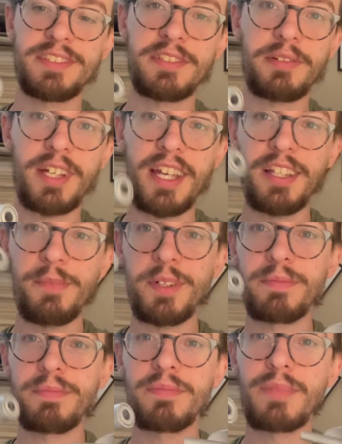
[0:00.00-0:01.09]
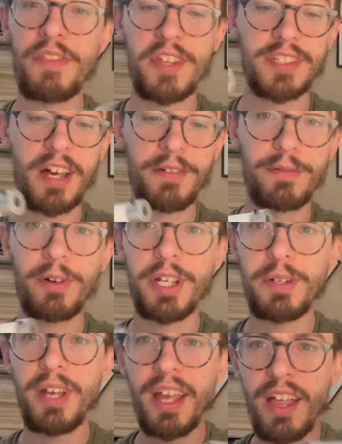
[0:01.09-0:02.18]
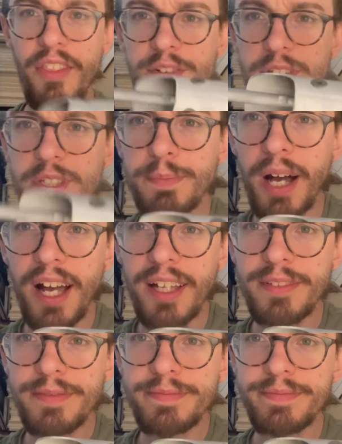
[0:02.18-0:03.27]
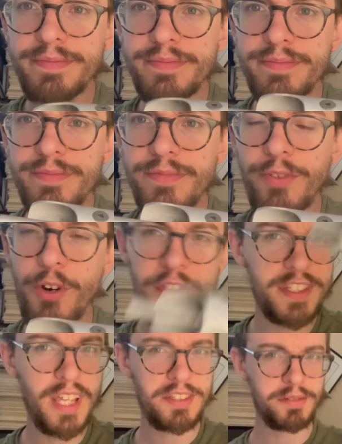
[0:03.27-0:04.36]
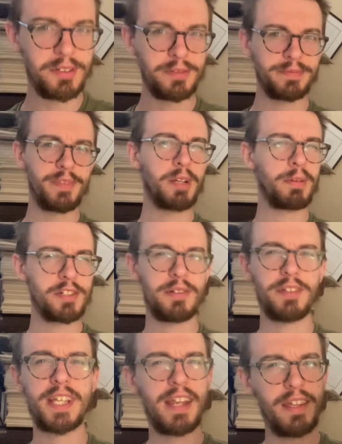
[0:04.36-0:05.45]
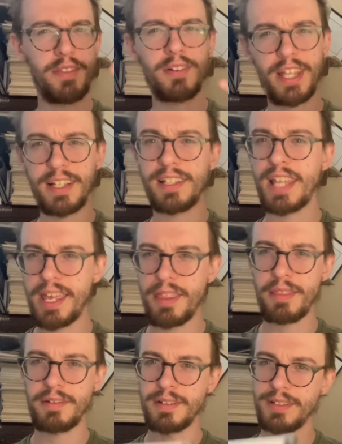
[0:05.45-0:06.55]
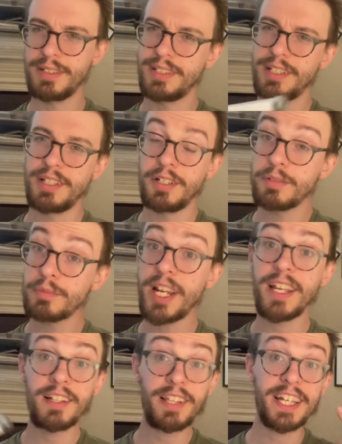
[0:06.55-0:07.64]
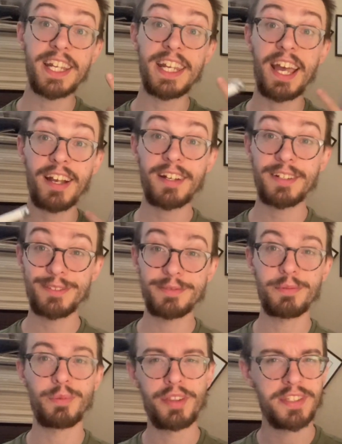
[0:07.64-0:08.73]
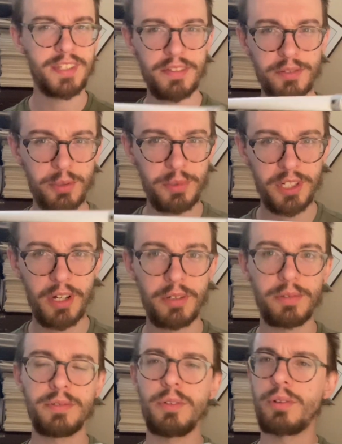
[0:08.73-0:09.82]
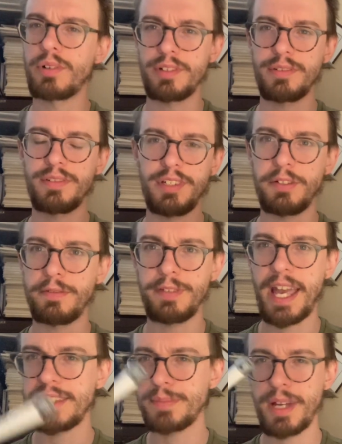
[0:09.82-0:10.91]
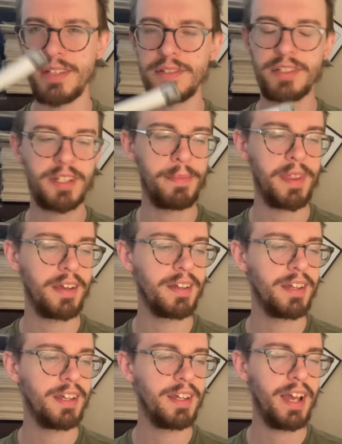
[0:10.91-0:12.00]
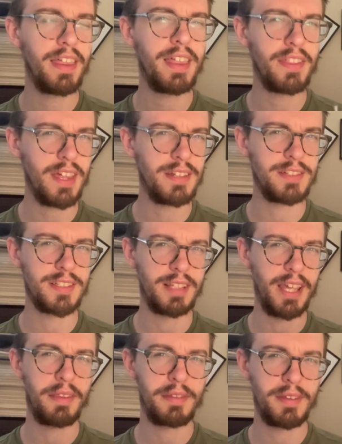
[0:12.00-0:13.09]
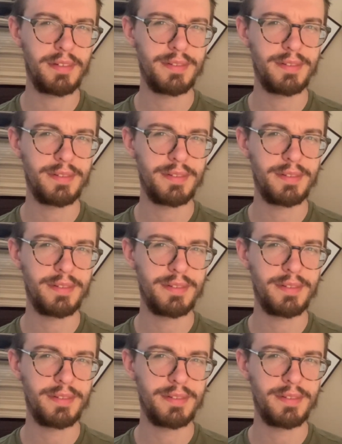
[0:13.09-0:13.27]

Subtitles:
Okay, let me run this on for you. There's a spot for the set screw. The originals had either like a lathed ring, like a neck where the set screw would go, or, you know, flat spots or something. I think they just lathed it.